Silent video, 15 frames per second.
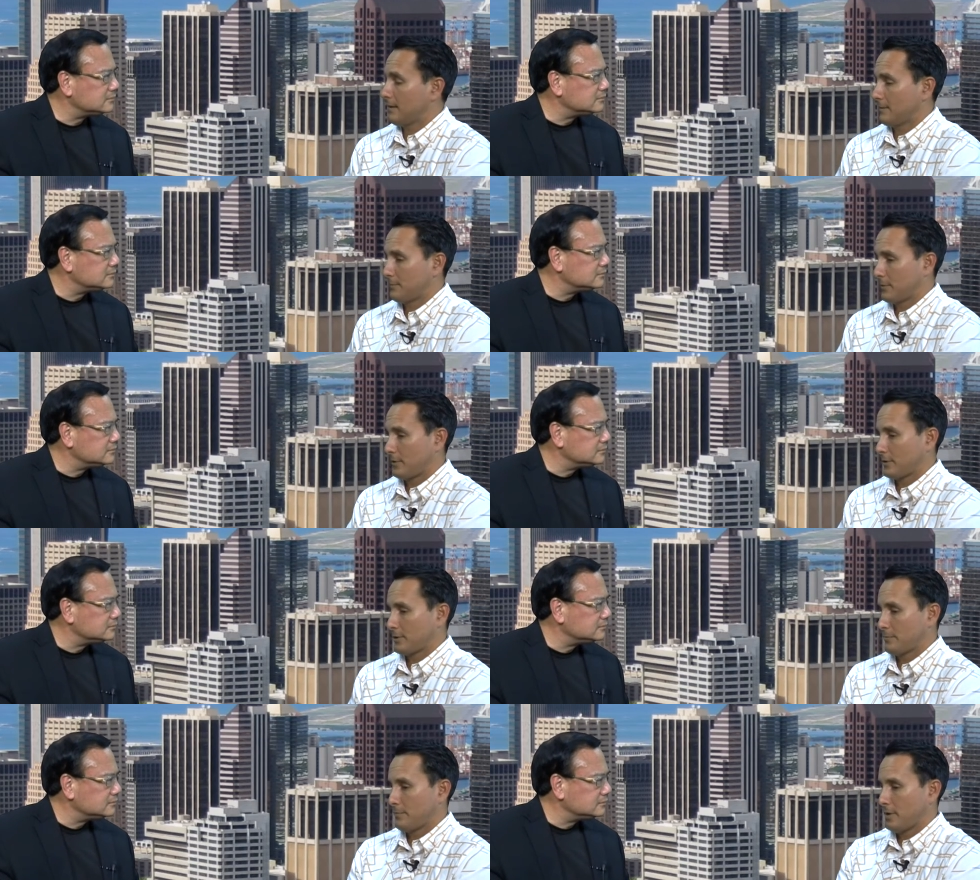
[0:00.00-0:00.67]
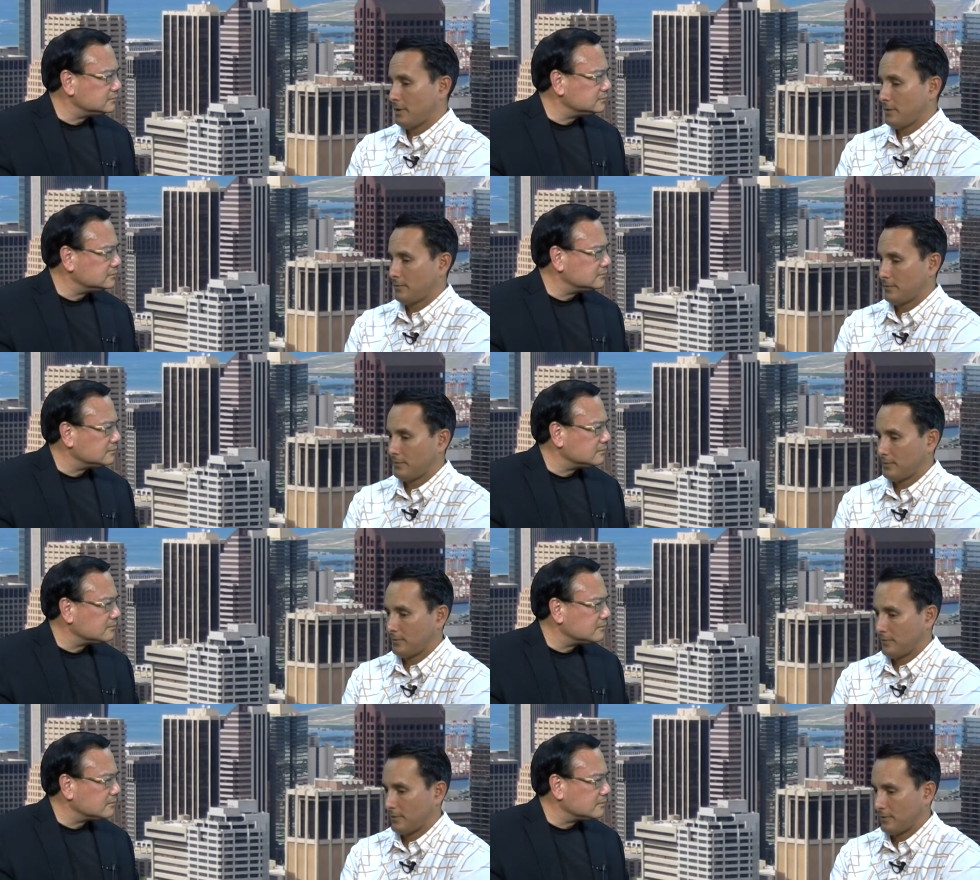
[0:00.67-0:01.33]
Speaker 1: I'm talking about
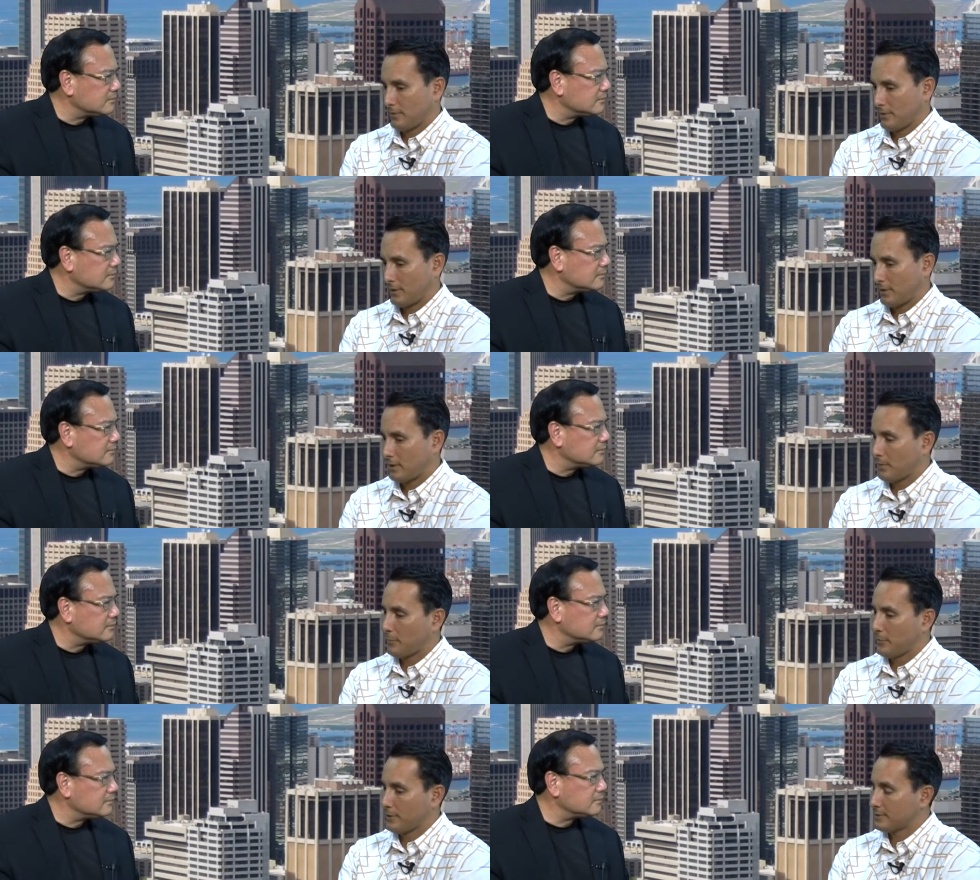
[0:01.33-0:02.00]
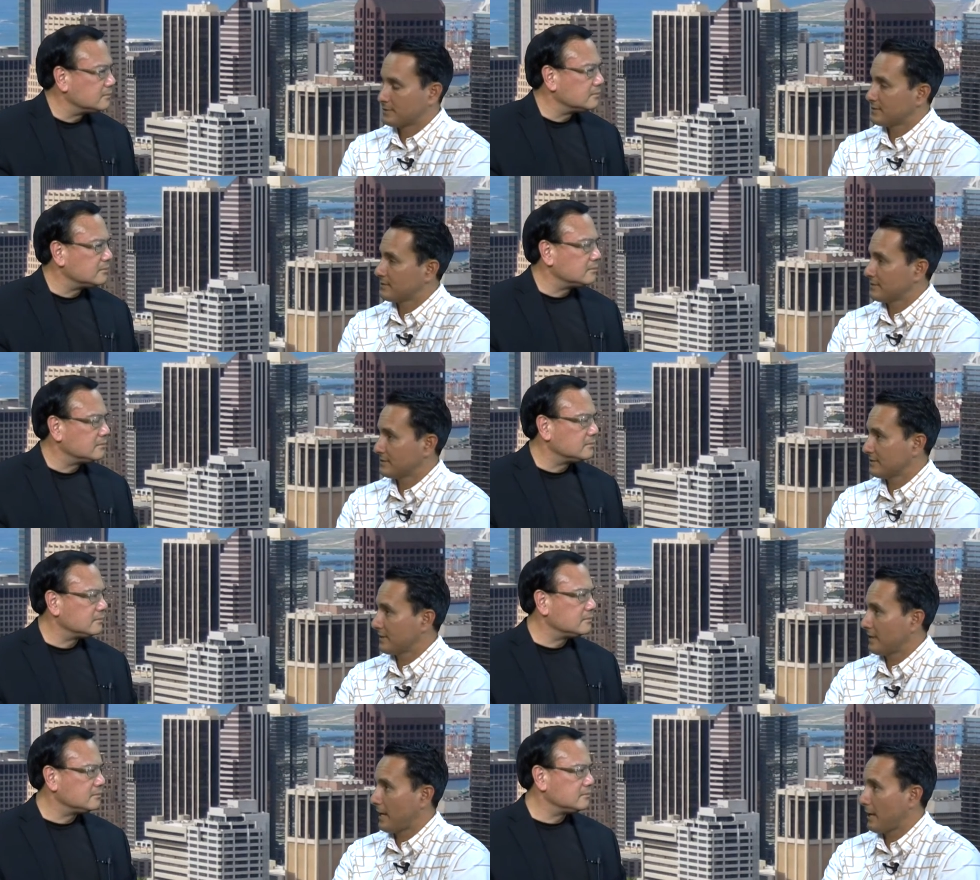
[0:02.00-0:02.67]
a couple instances
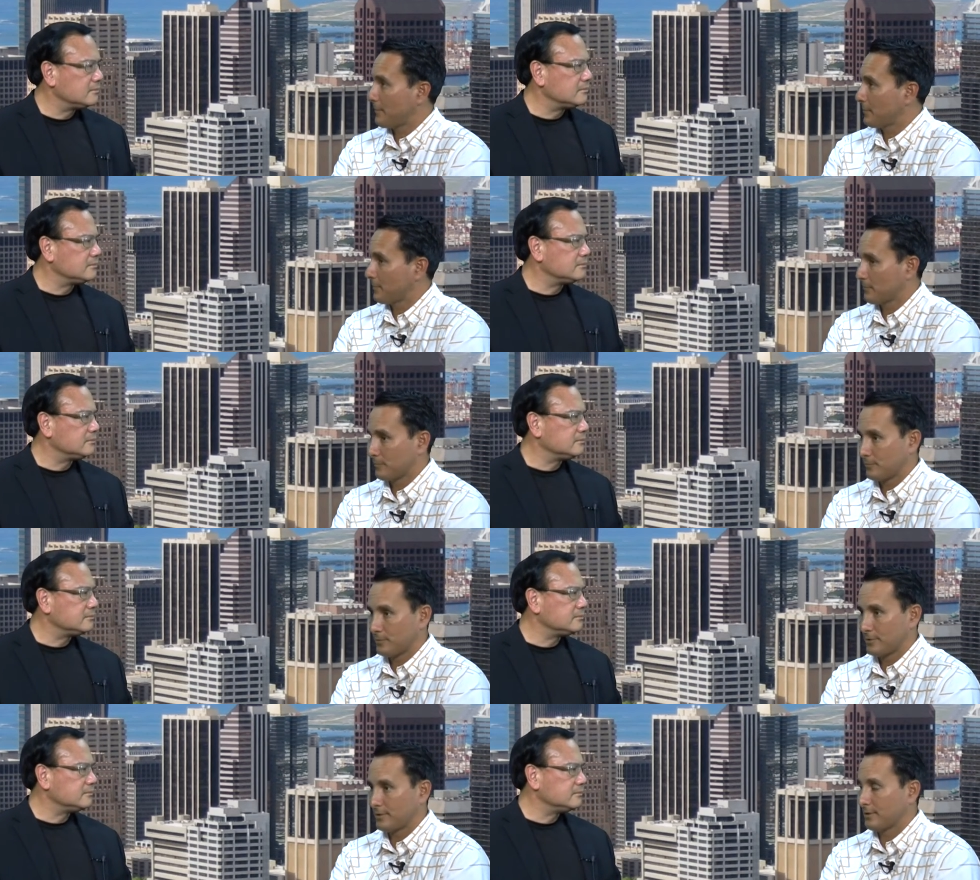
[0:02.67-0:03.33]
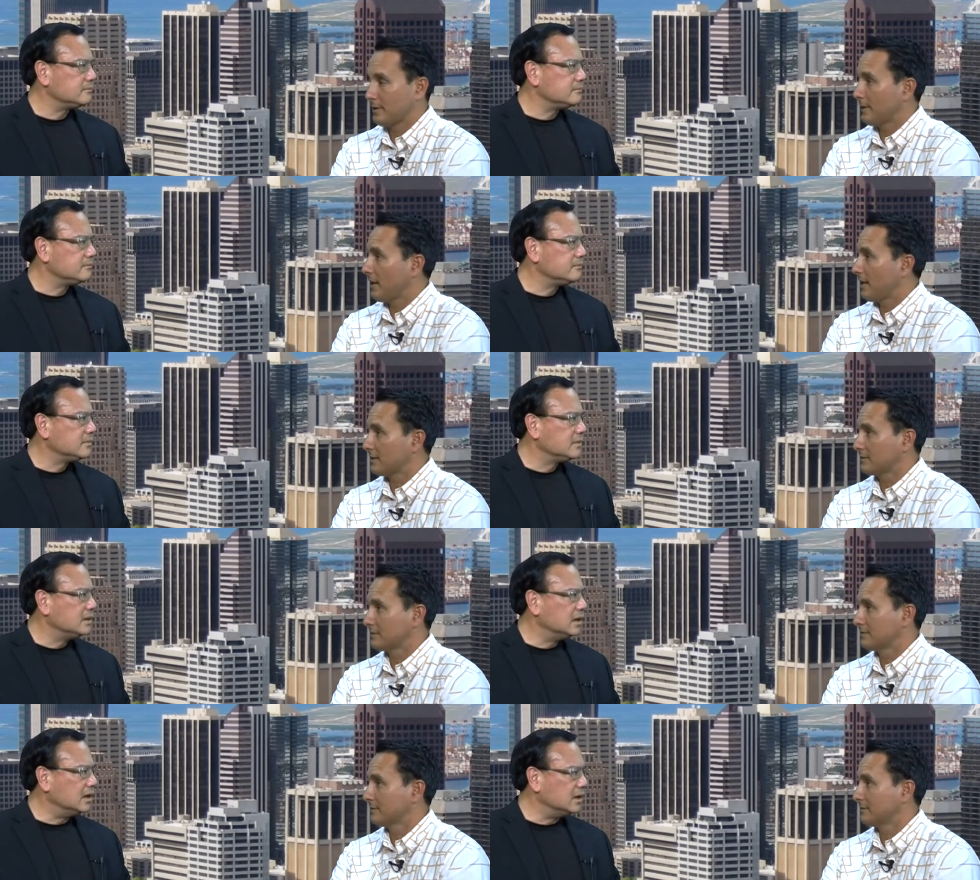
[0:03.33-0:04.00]
that happened within the
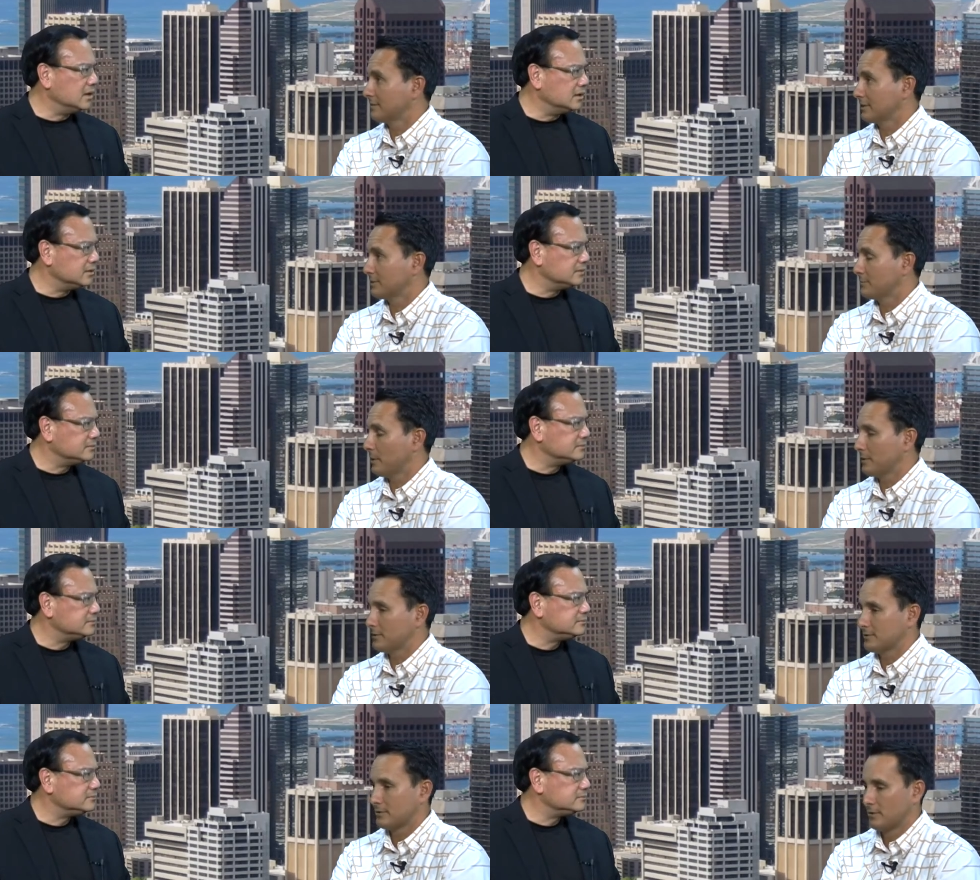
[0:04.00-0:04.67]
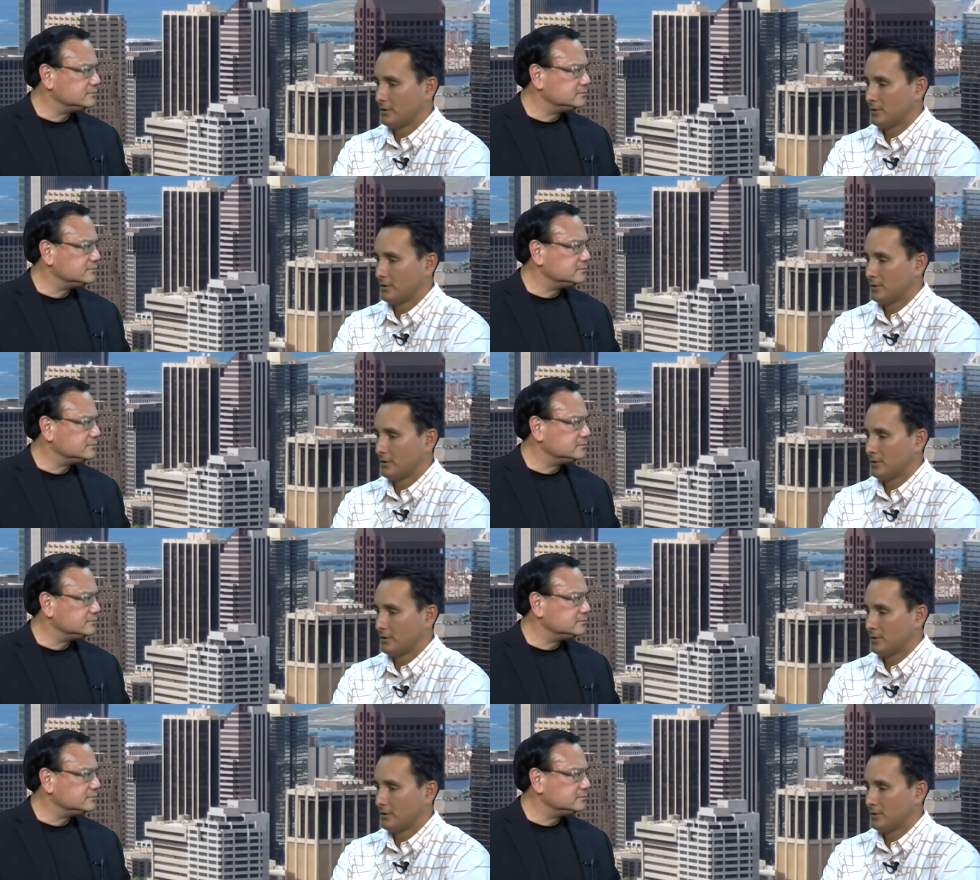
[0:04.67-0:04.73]
last 6 months.